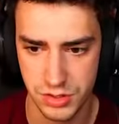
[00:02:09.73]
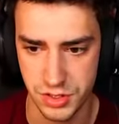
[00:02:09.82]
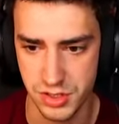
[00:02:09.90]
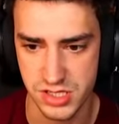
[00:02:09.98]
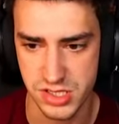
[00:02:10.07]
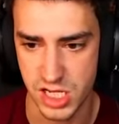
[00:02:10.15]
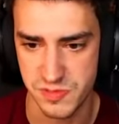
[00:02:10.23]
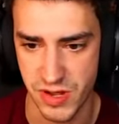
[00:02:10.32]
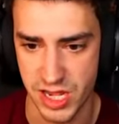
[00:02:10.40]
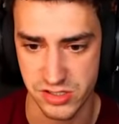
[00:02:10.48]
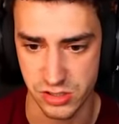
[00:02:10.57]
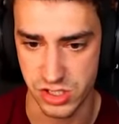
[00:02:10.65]
Dude, these guys'
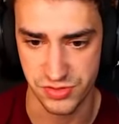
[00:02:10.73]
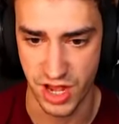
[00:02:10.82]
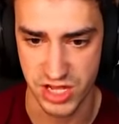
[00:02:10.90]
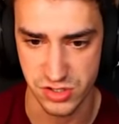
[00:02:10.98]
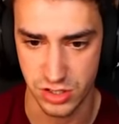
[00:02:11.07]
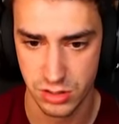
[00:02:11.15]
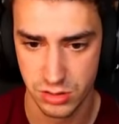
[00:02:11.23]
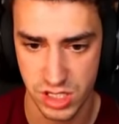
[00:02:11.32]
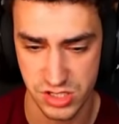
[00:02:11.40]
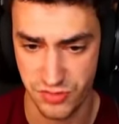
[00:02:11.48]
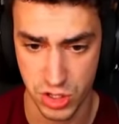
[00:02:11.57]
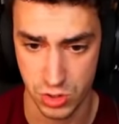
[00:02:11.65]
bikes are just faster.
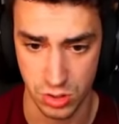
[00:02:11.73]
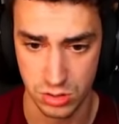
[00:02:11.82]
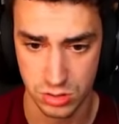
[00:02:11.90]
It's official.